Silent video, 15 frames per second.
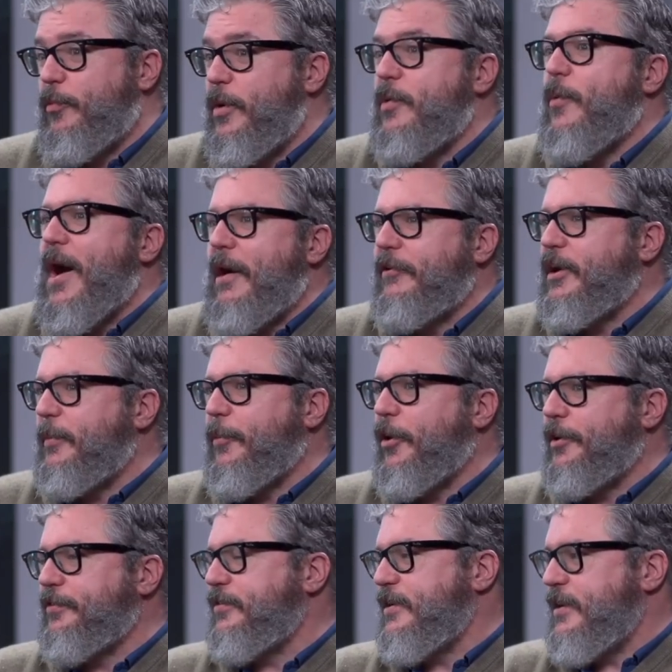wound up
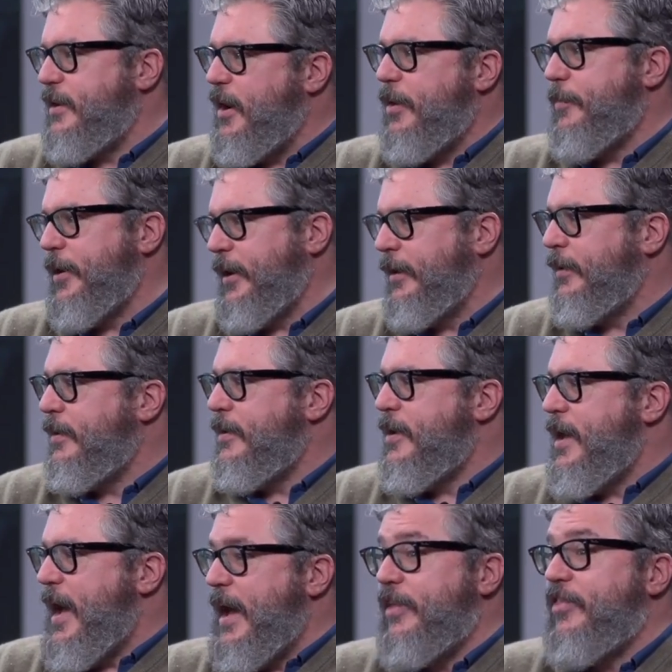all seeing coming.
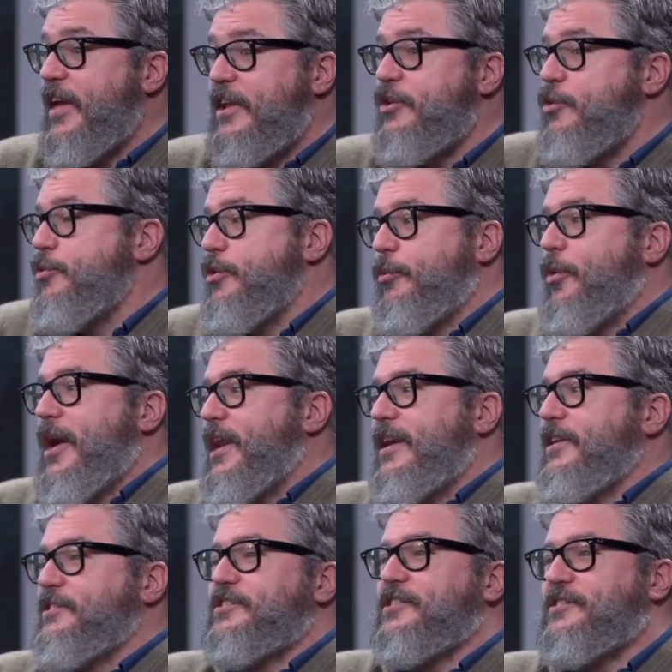And they knew that Reddit
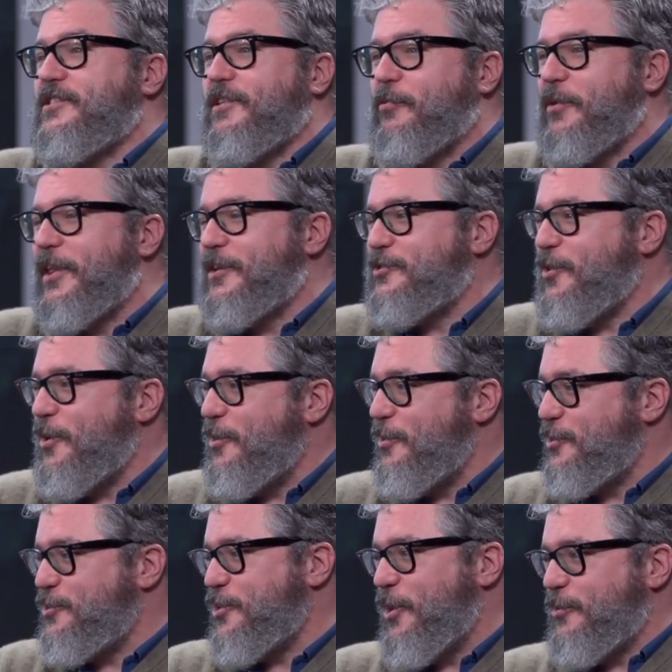existed when they started
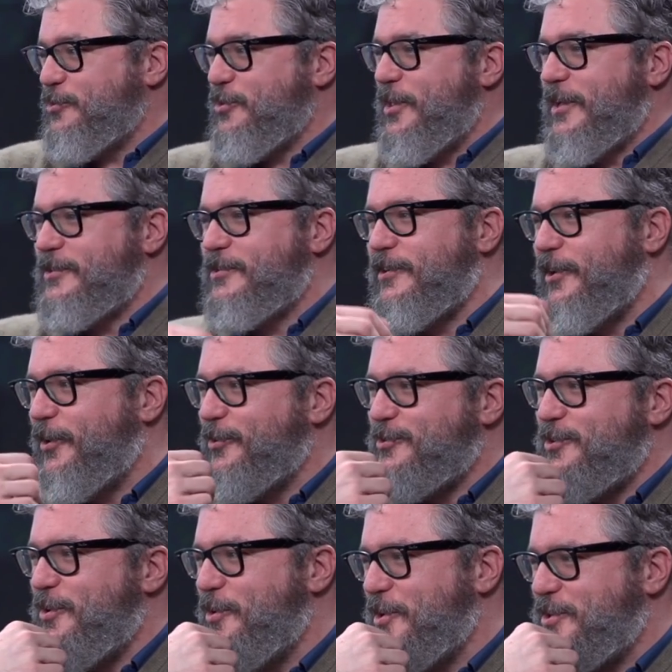this show, so that's it's
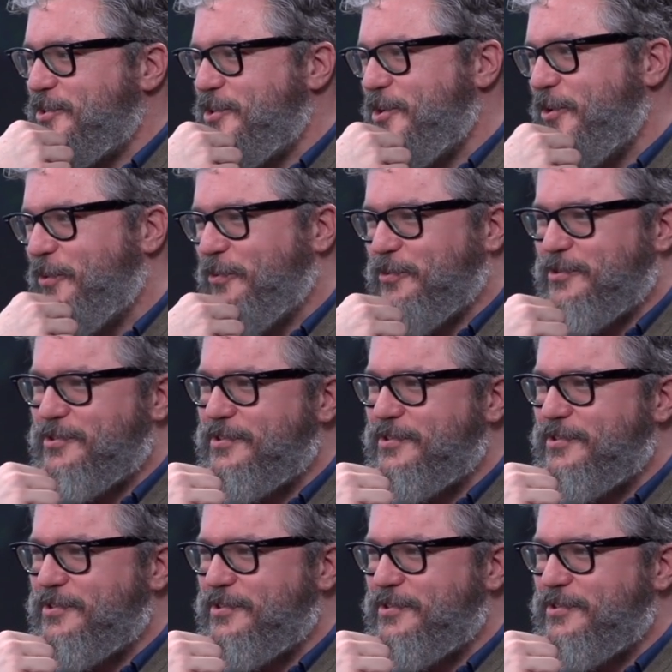no excuse.